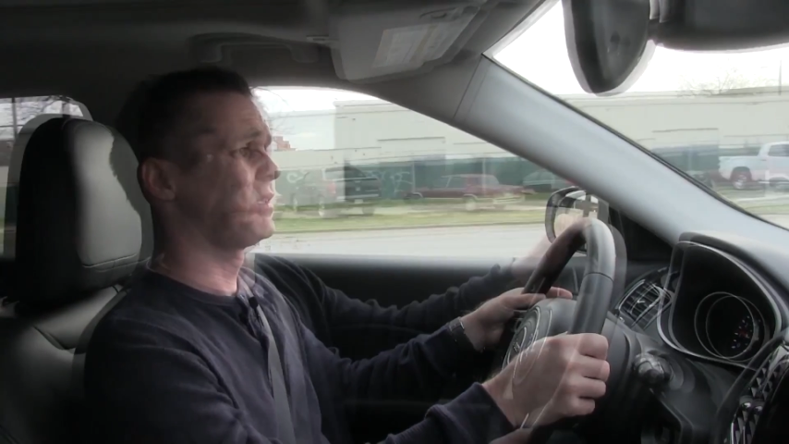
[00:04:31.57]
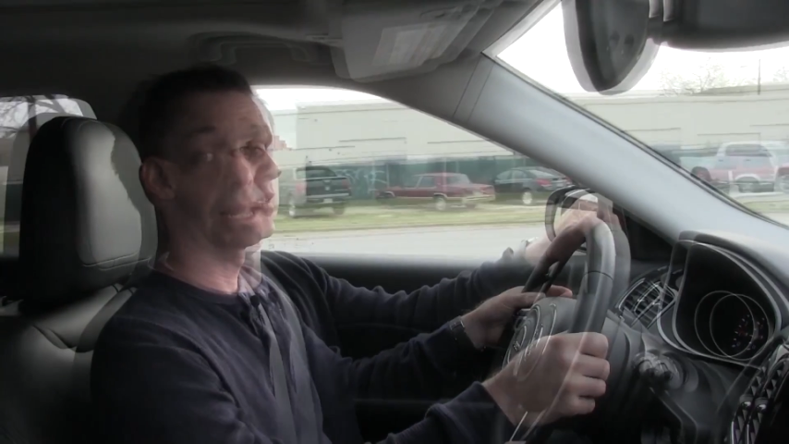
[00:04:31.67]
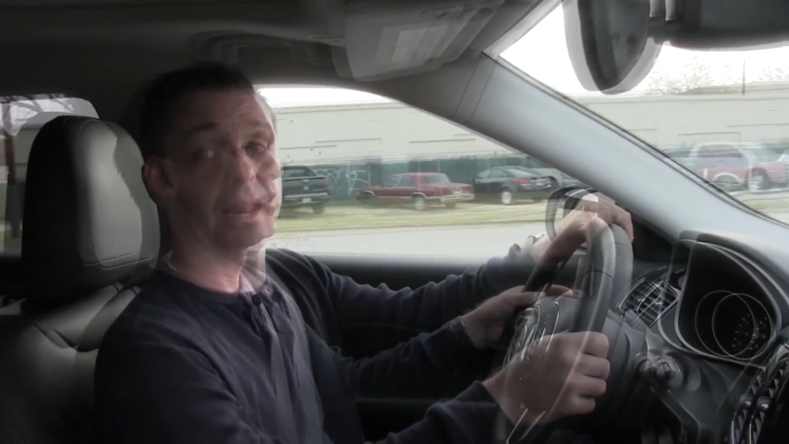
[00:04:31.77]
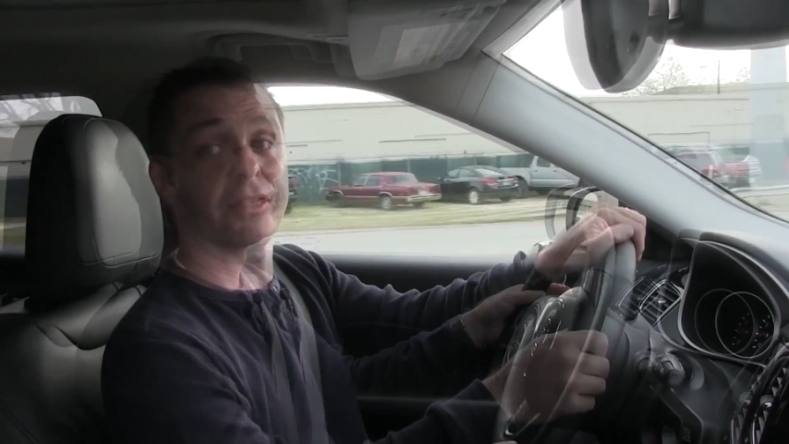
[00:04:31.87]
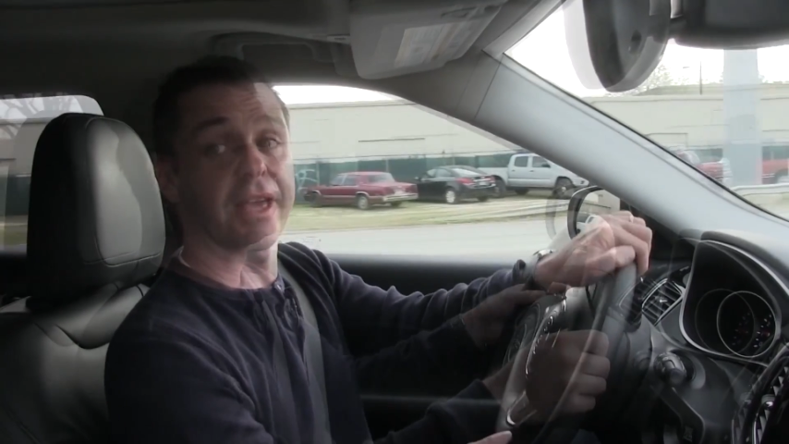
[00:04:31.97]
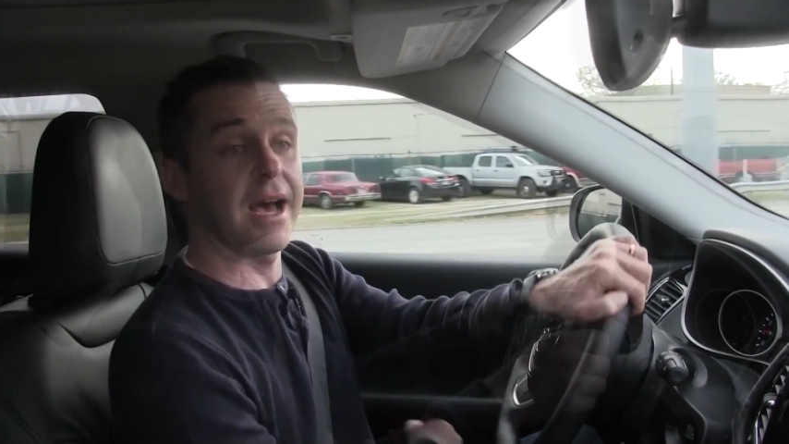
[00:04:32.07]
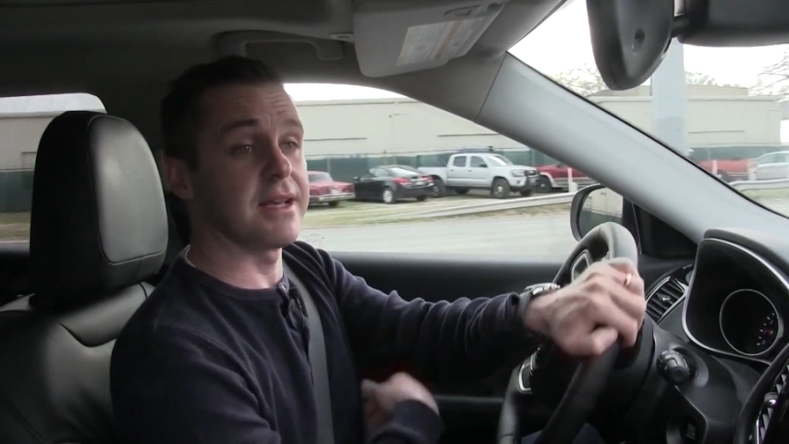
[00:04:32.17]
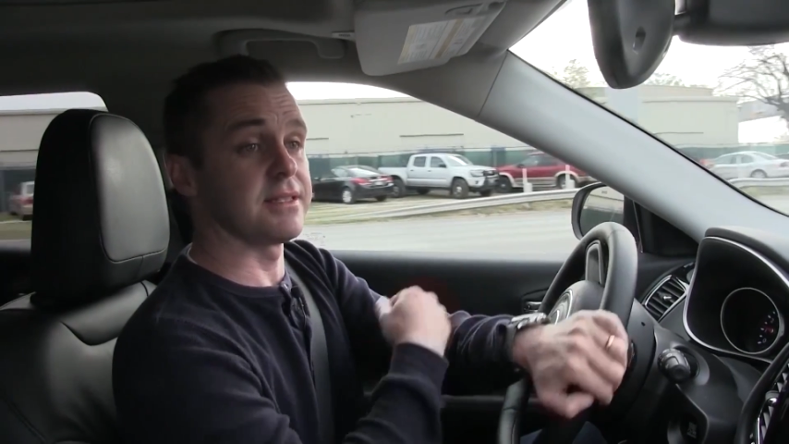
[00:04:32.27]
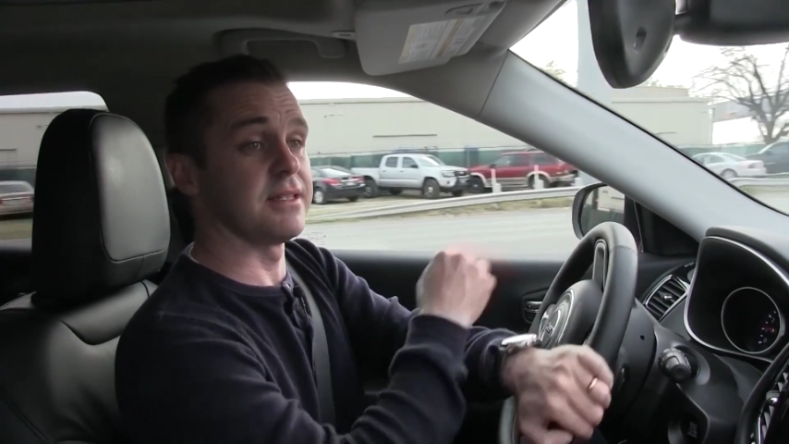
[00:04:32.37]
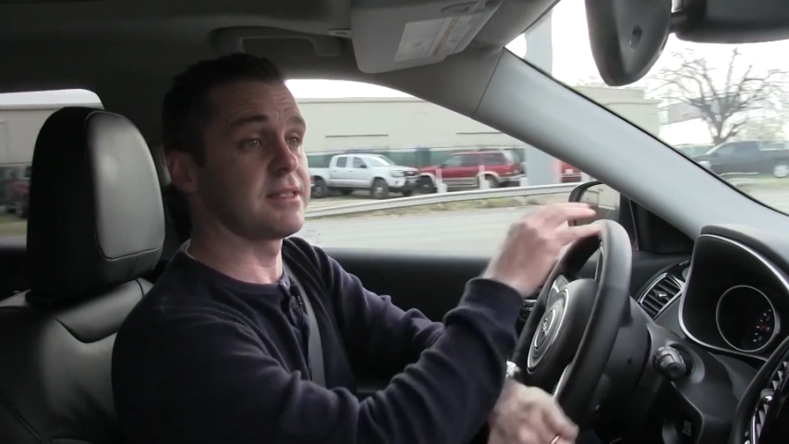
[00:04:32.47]
None of the
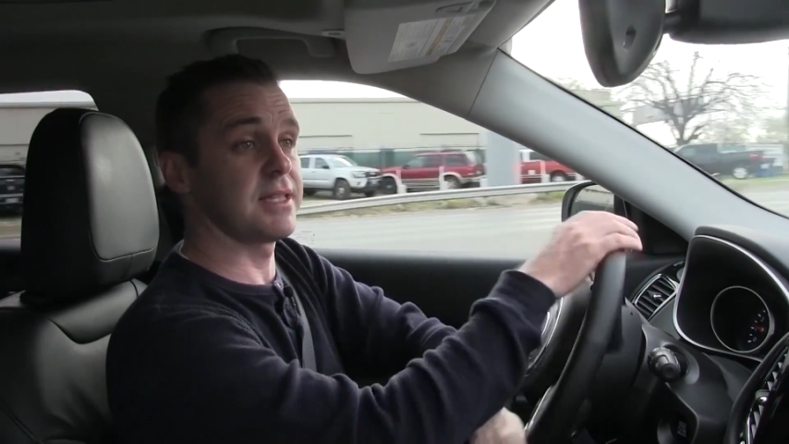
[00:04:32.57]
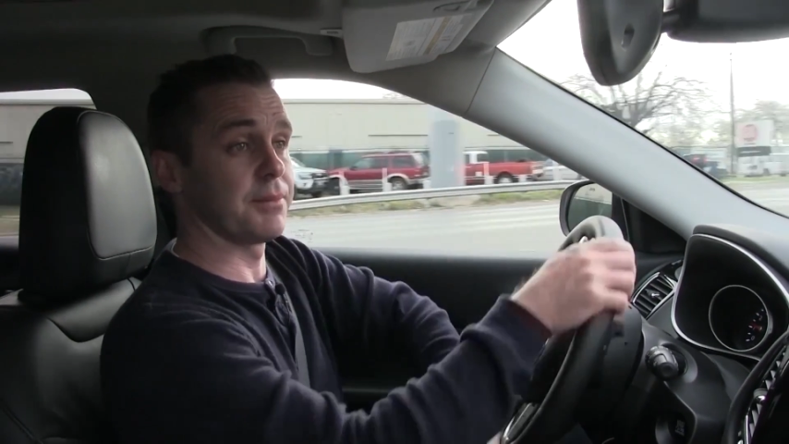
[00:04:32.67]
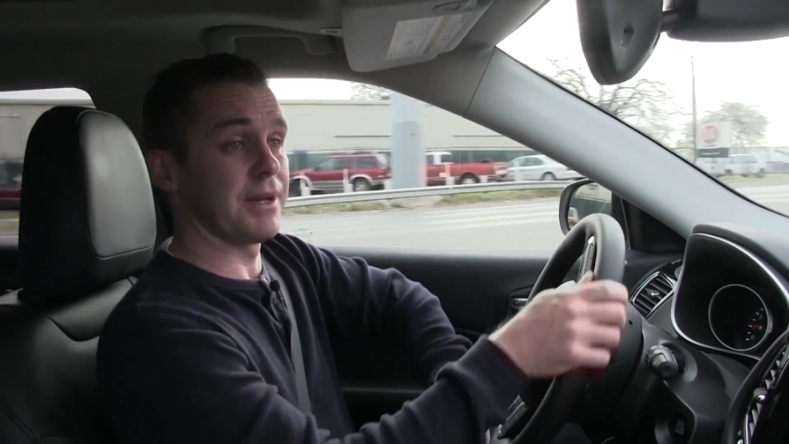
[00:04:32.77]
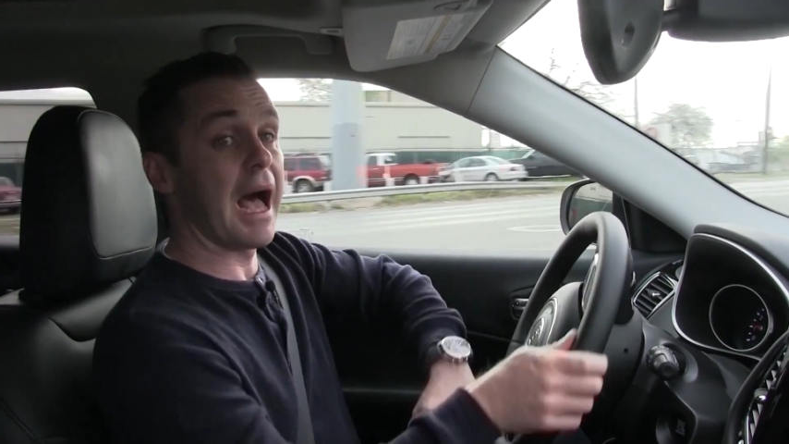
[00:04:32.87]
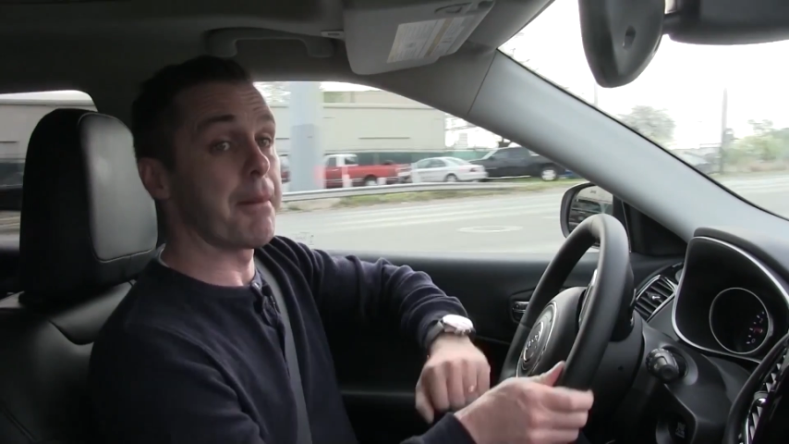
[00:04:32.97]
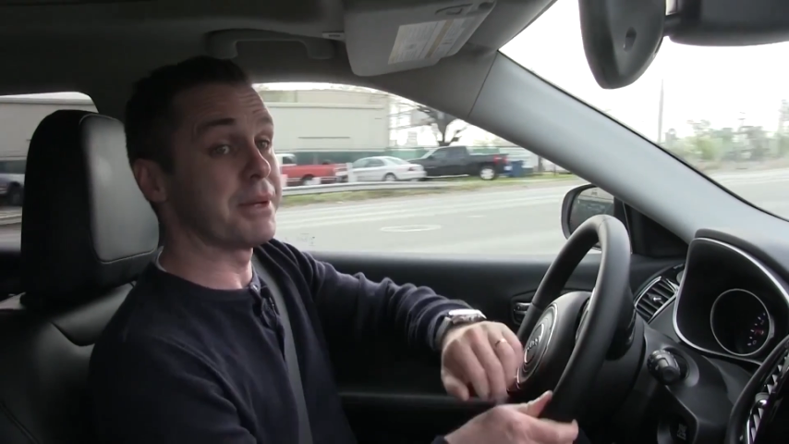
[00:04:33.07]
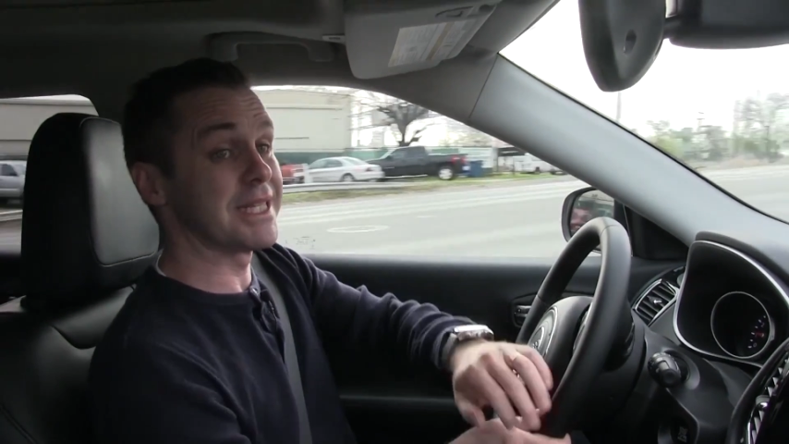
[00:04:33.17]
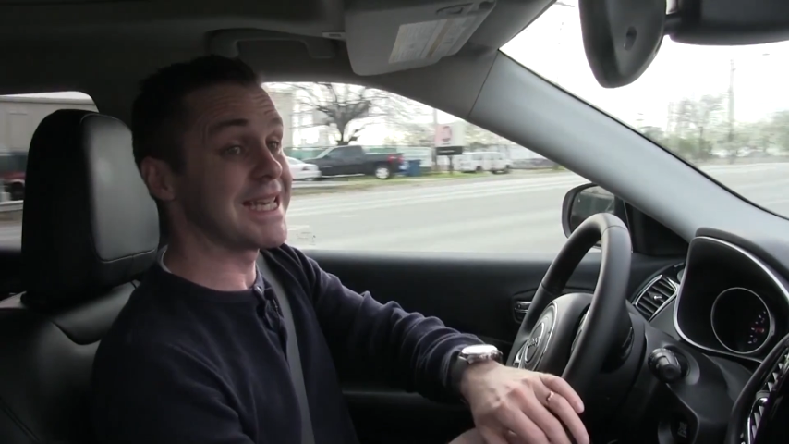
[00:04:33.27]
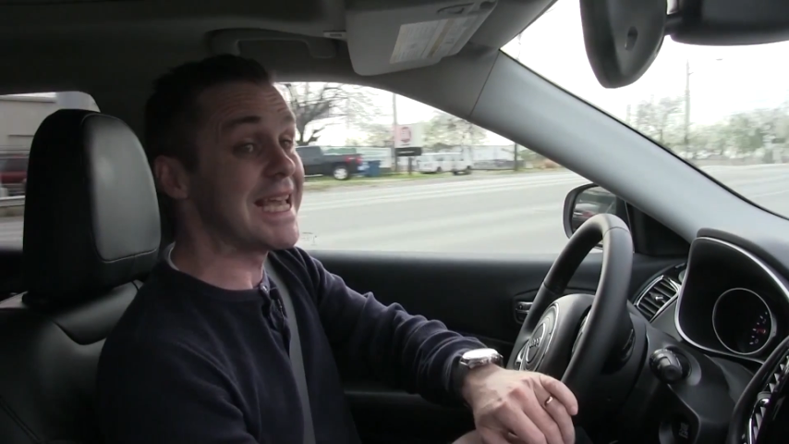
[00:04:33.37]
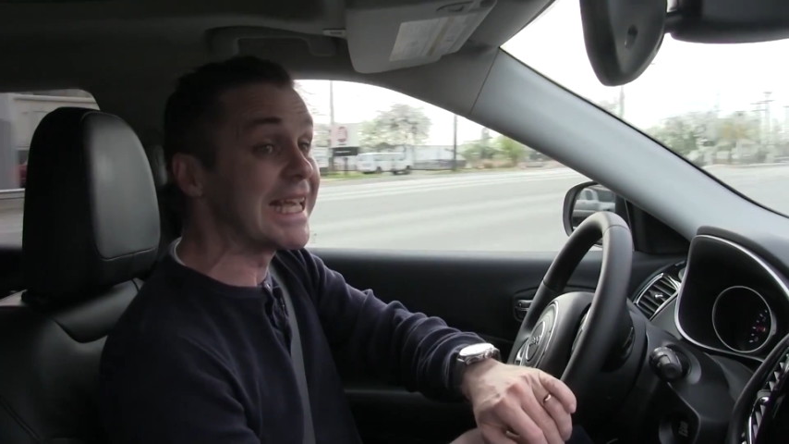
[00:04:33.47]
cars in this segment are
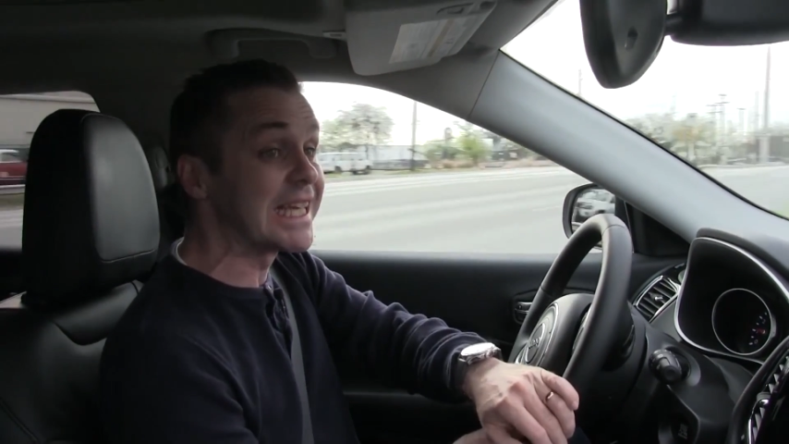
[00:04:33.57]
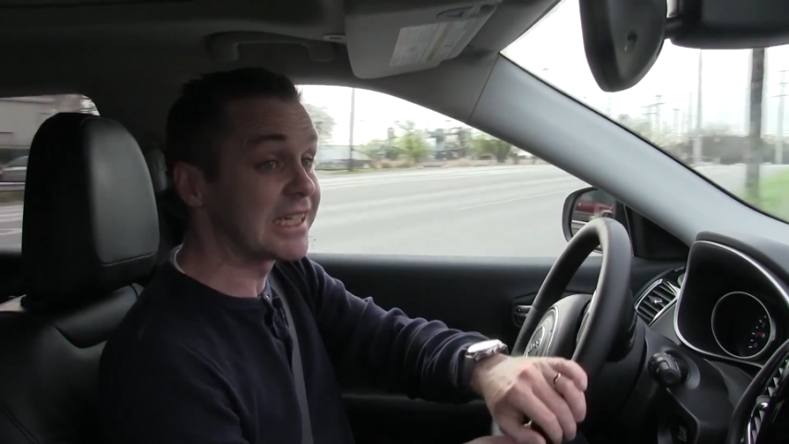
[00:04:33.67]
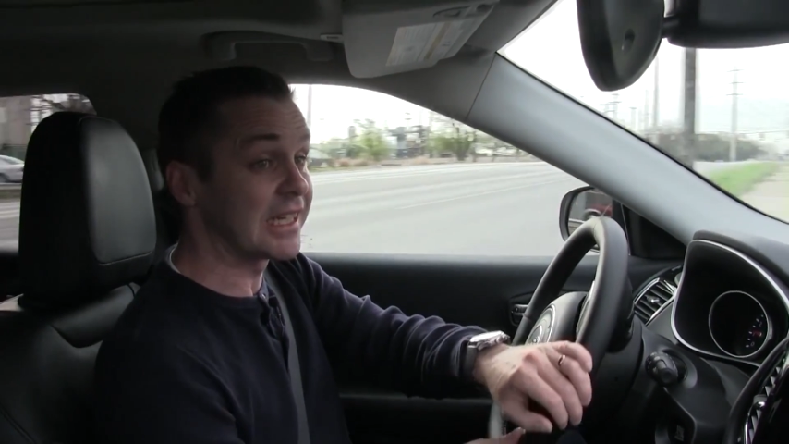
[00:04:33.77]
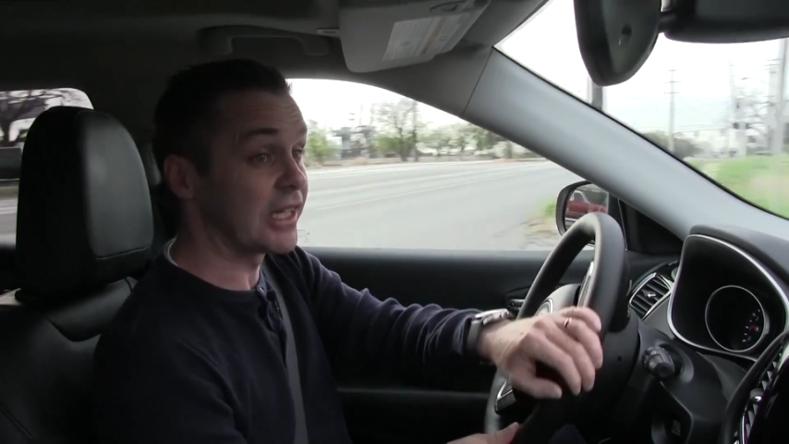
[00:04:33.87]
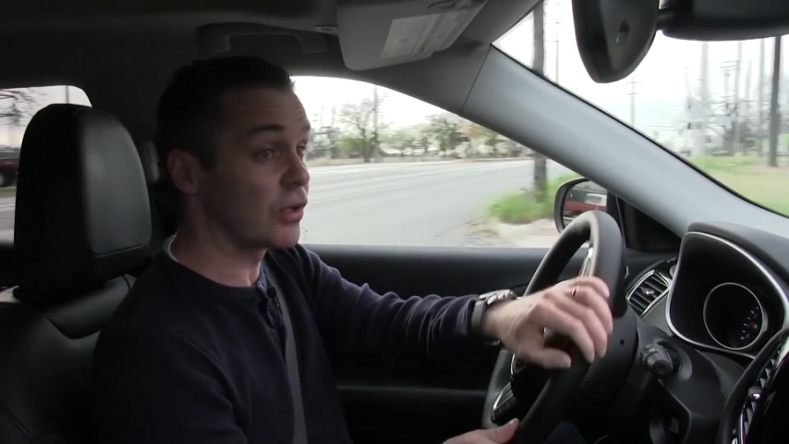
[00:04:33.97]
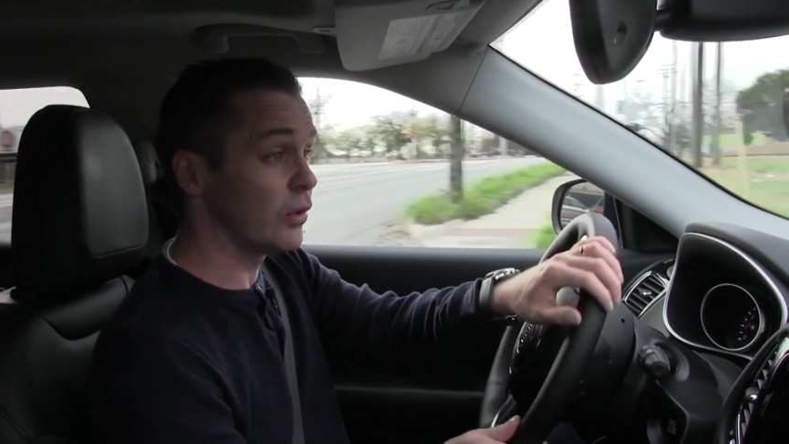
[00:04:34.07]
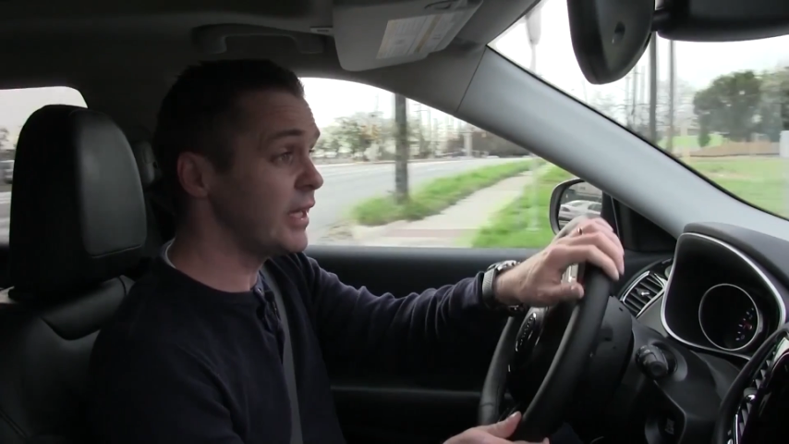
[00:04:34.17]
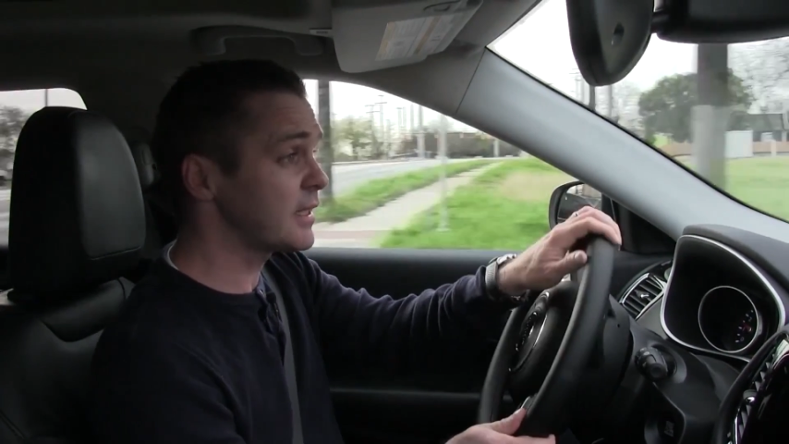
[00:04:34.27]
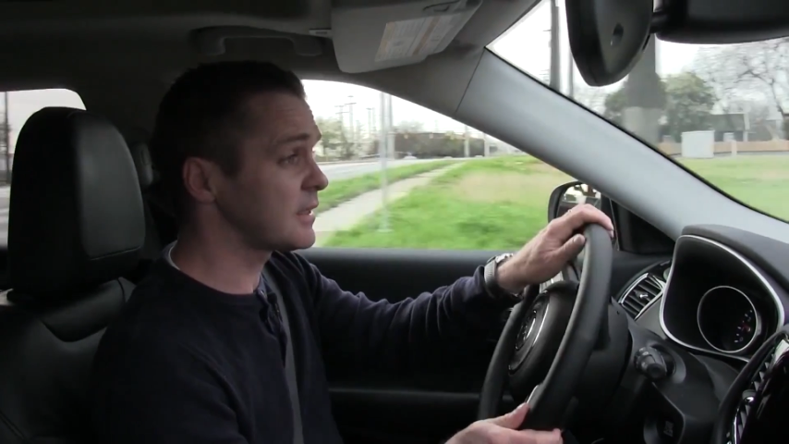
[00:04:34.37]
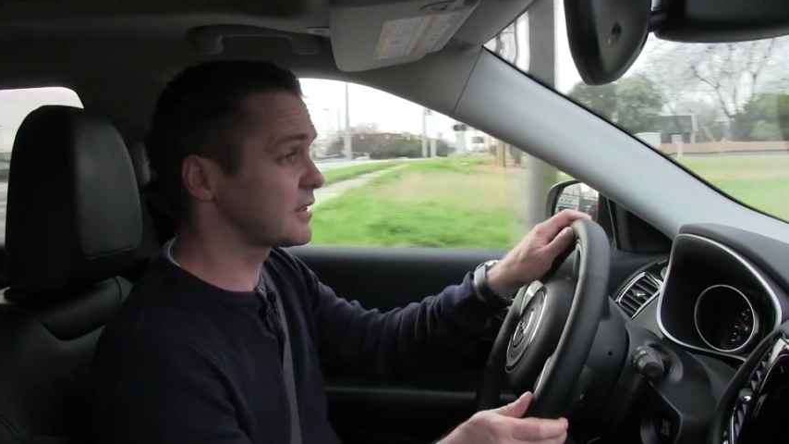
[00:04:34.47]
particularly quick,